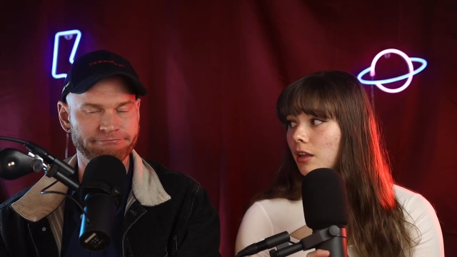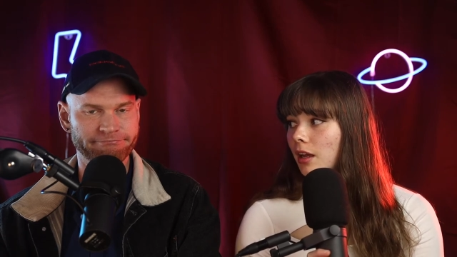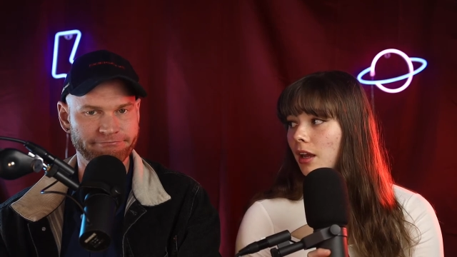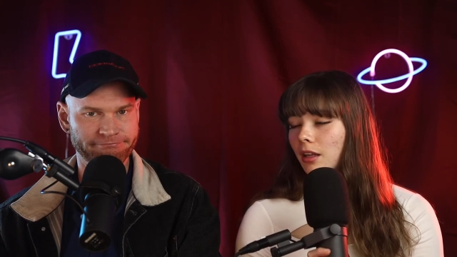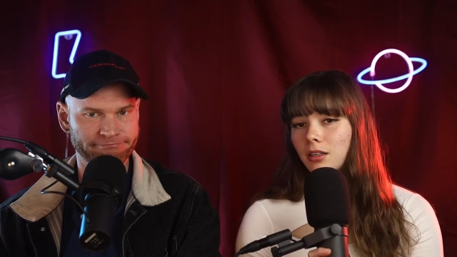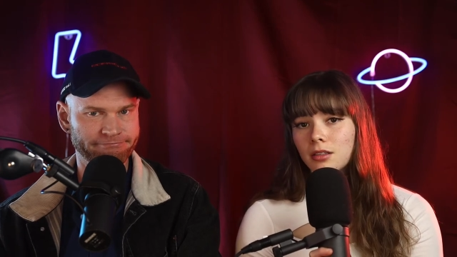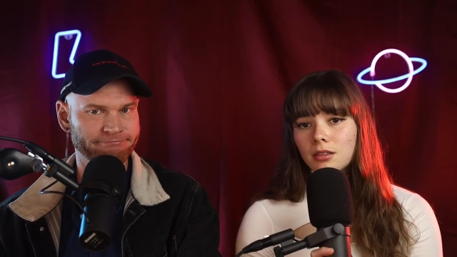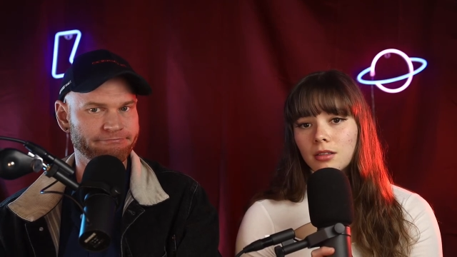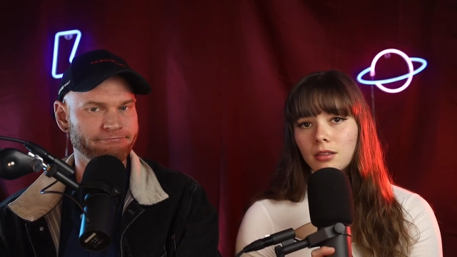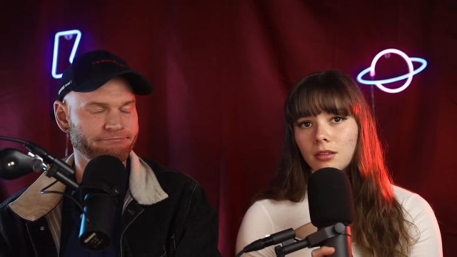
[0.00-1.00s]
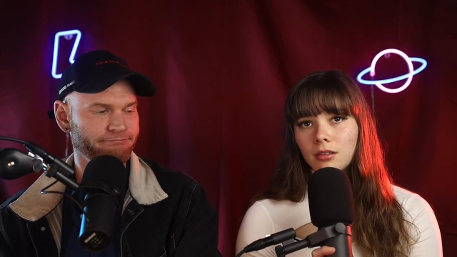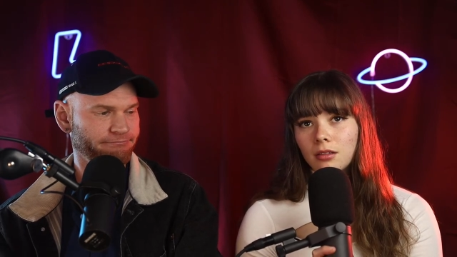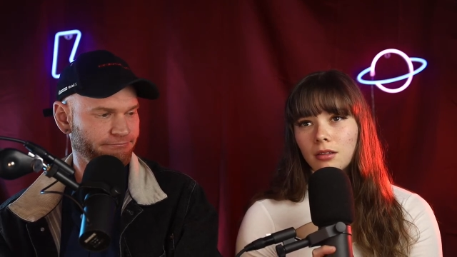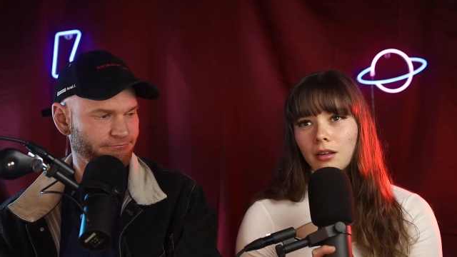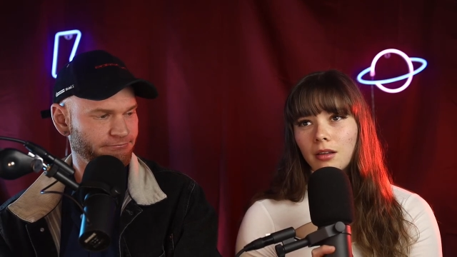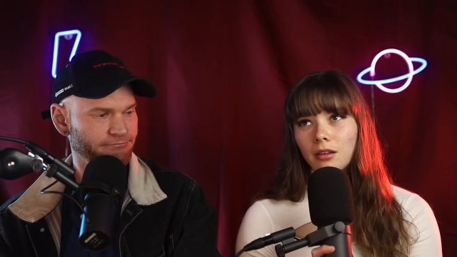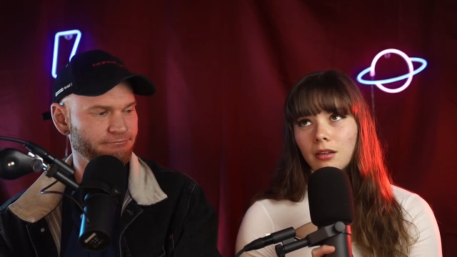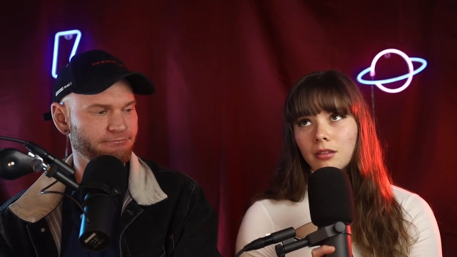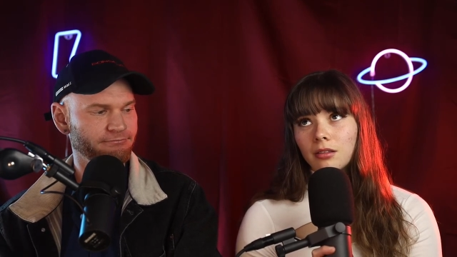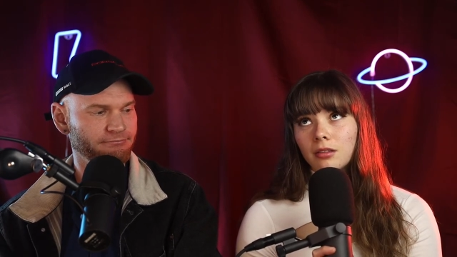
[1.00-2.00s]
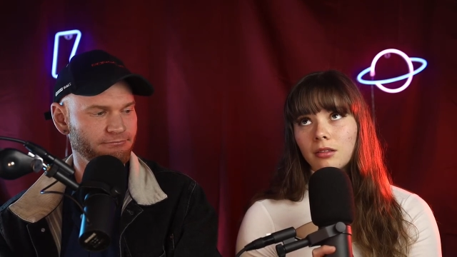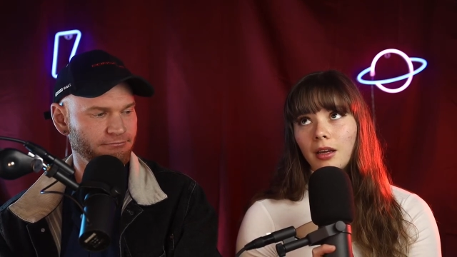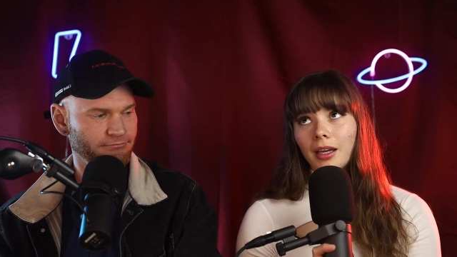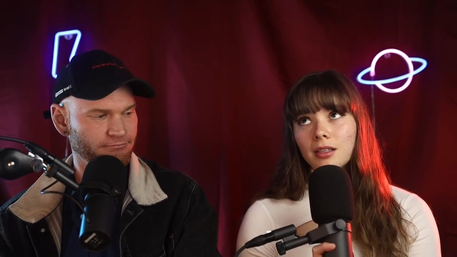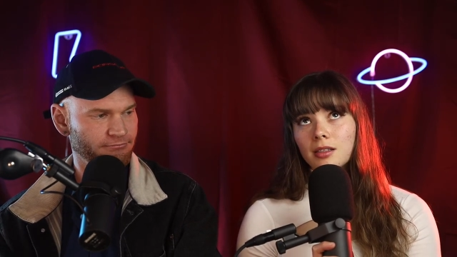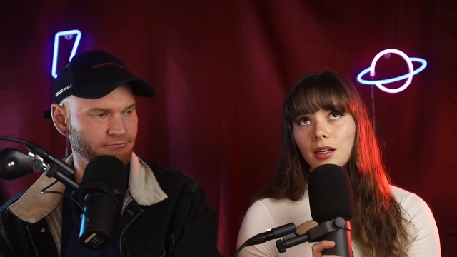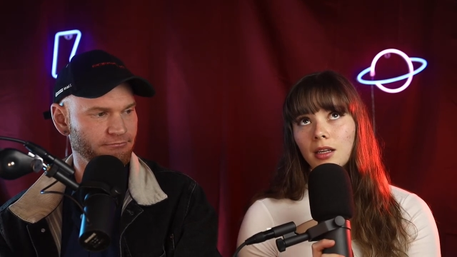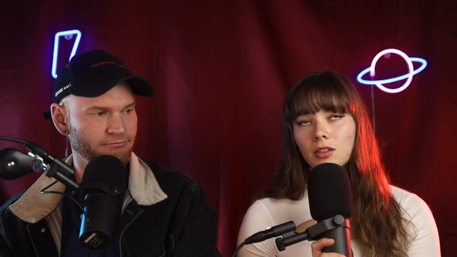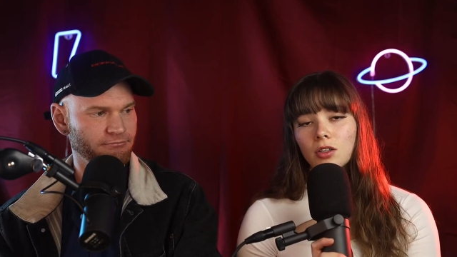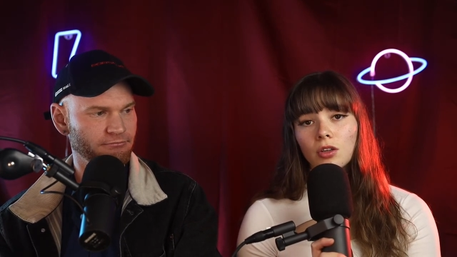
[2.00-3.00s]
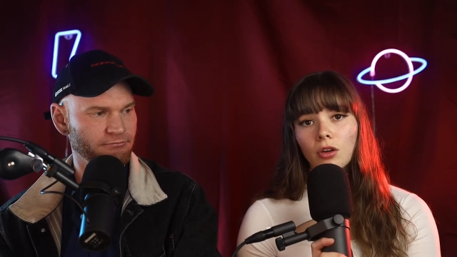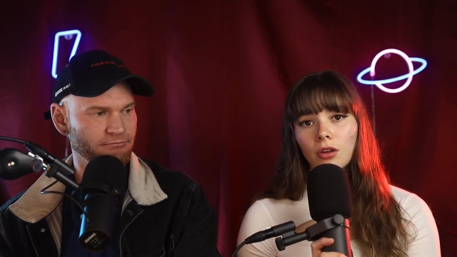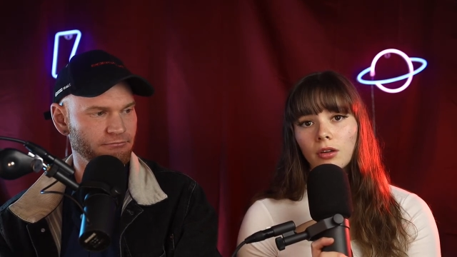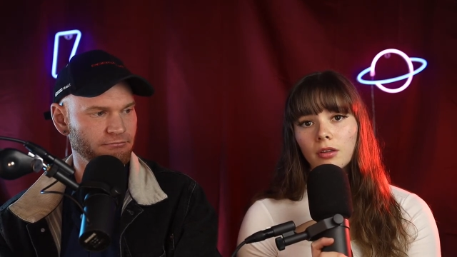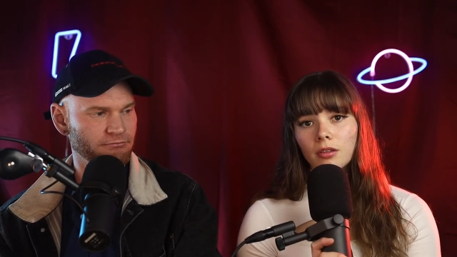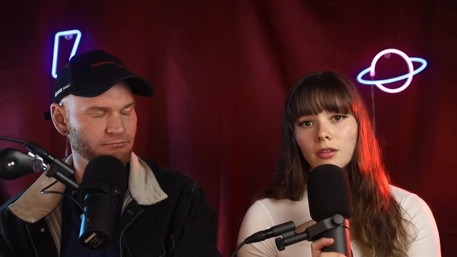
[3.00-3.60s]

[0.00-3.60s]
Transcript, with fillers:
Speaker 1: and I guess getting to know